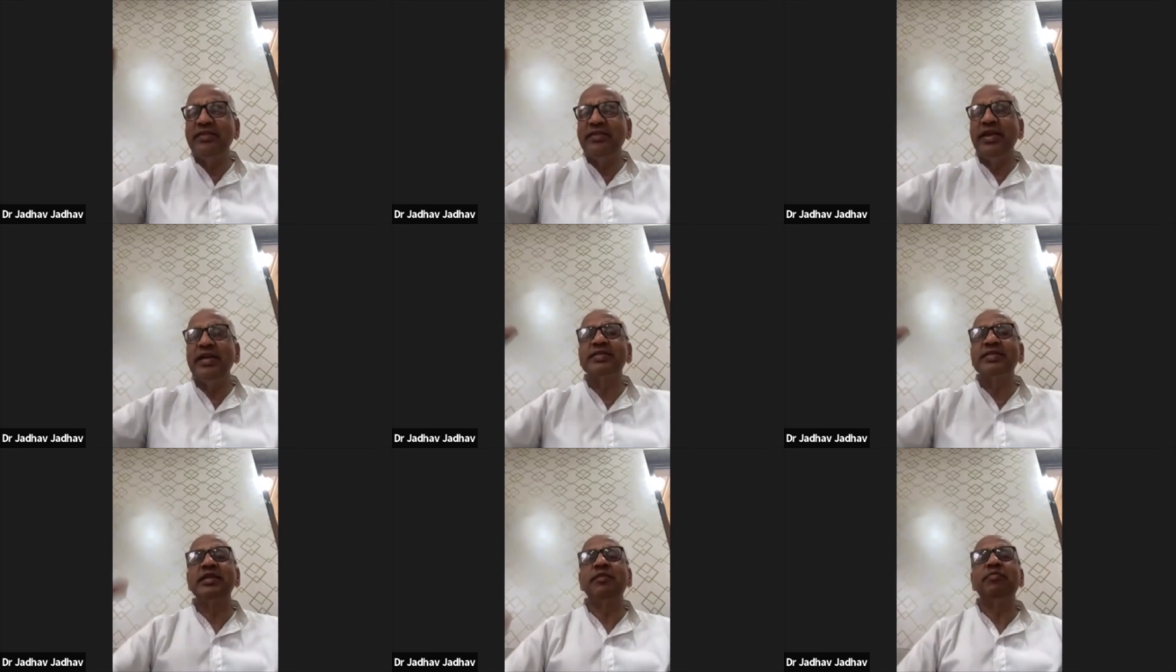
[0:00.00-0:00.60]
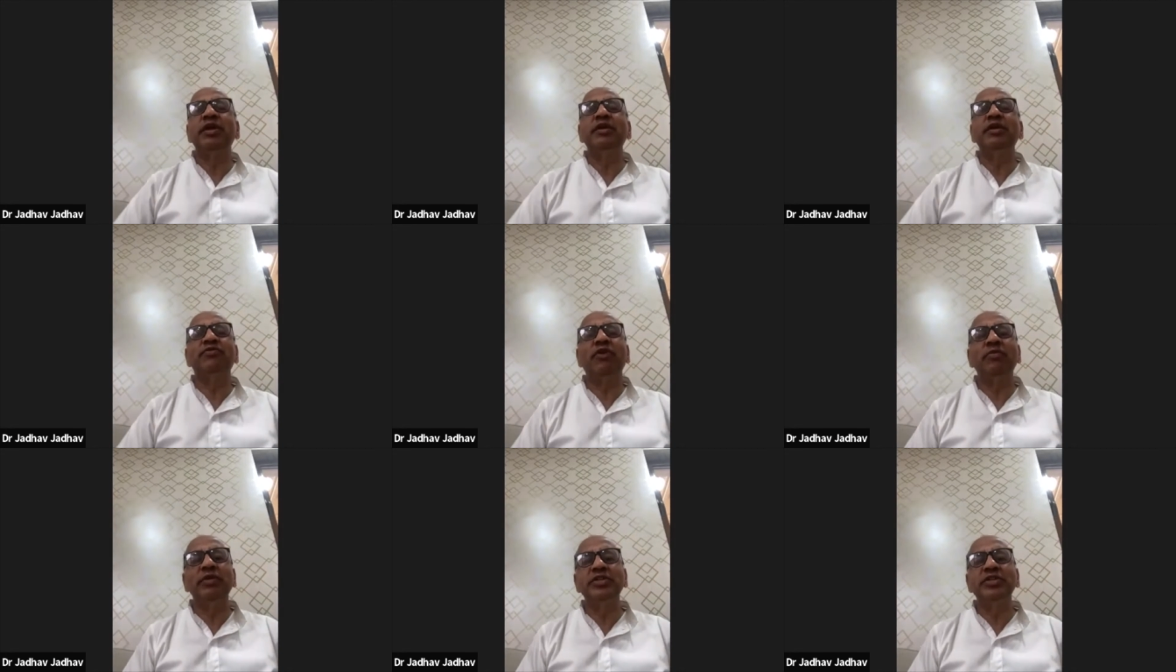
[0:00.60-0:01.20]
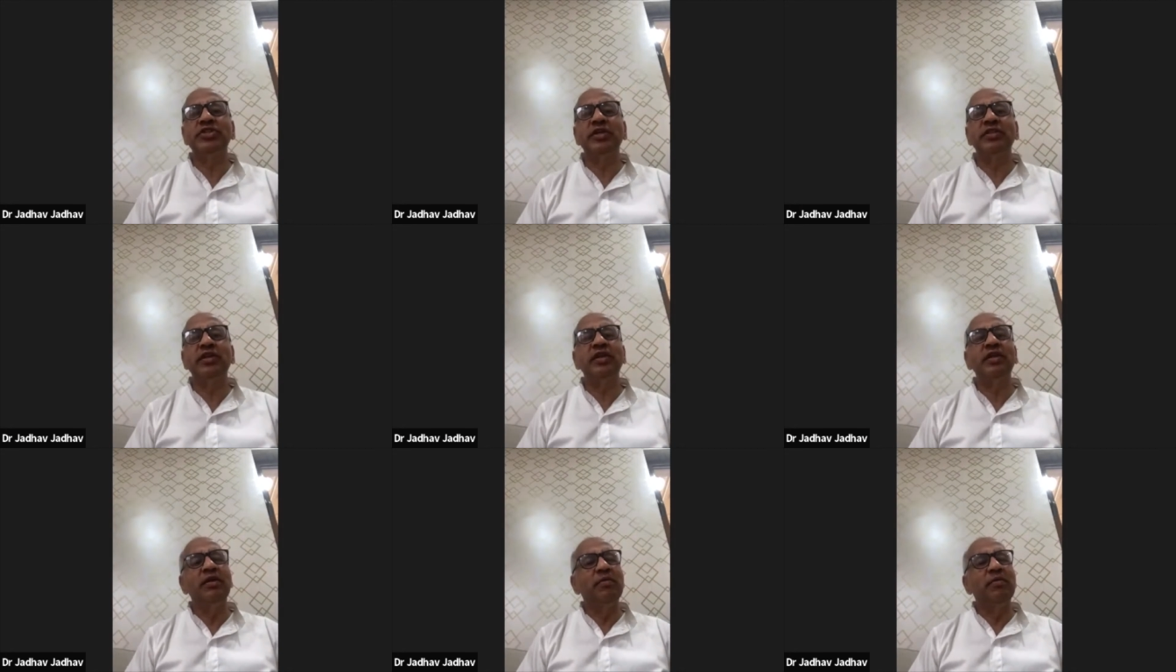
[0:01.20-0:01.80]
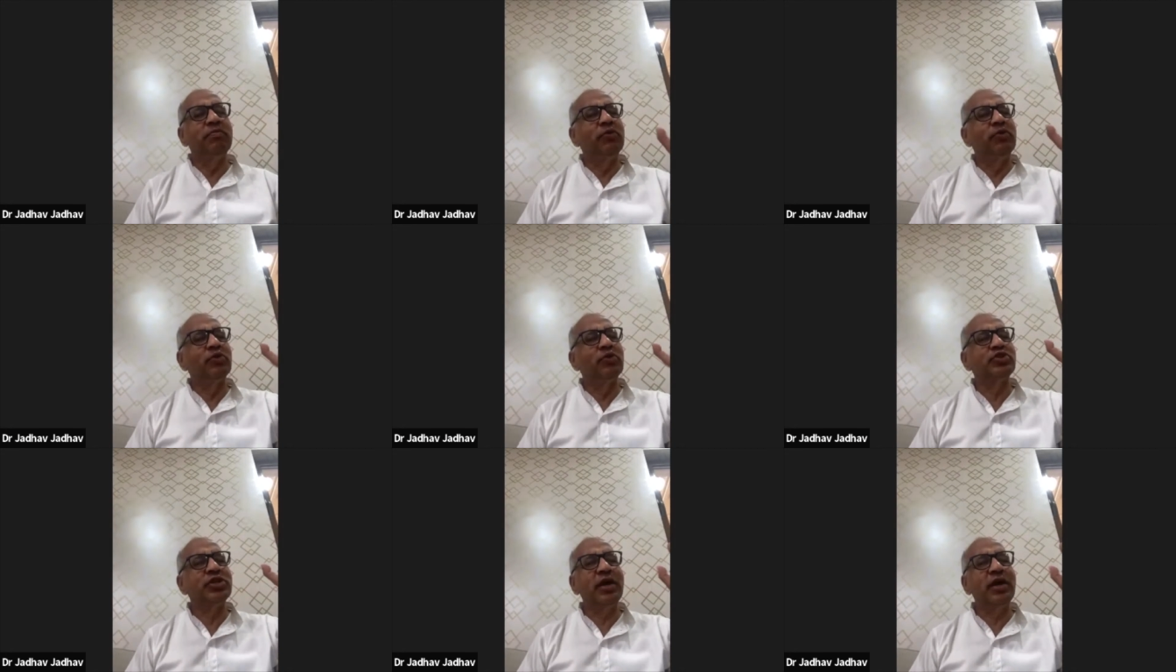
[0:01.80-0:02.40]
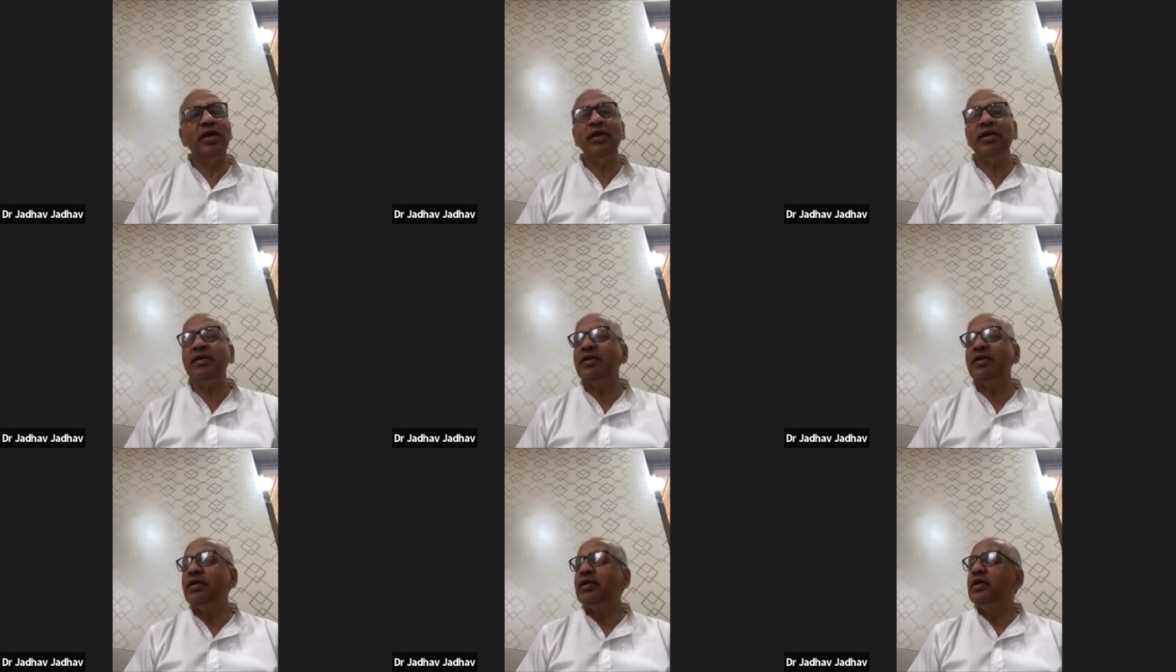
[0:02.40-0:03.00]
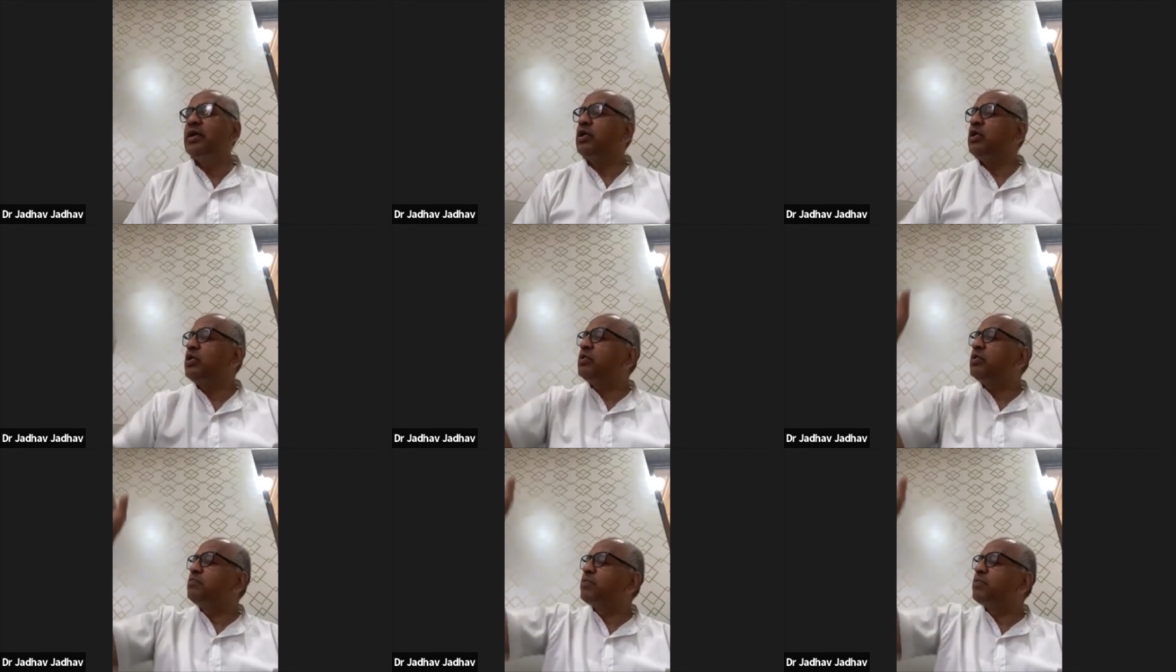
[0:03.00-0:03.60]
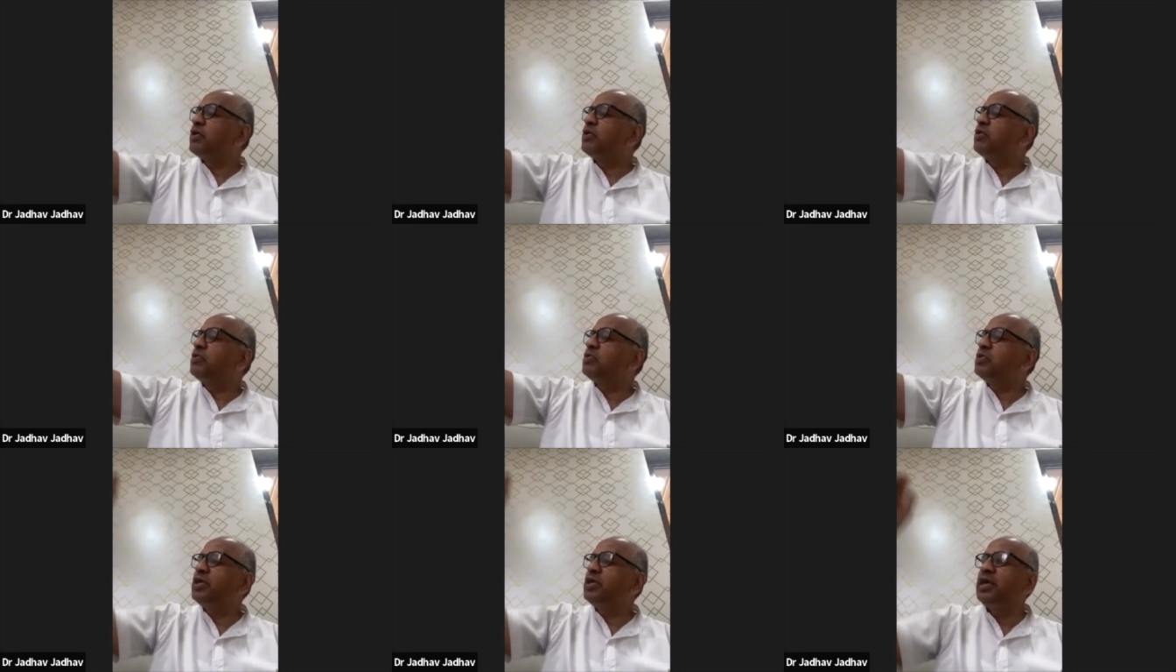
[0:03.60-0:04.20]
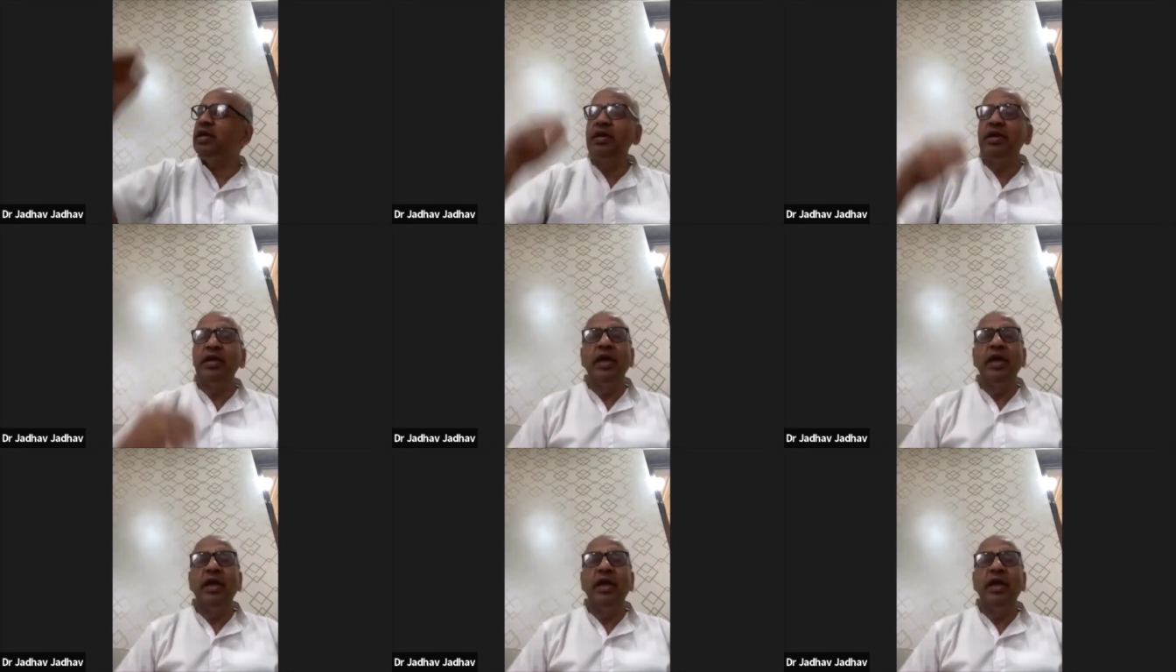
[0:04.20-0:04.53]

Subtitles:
things separate from each other? Purusha, Prakriti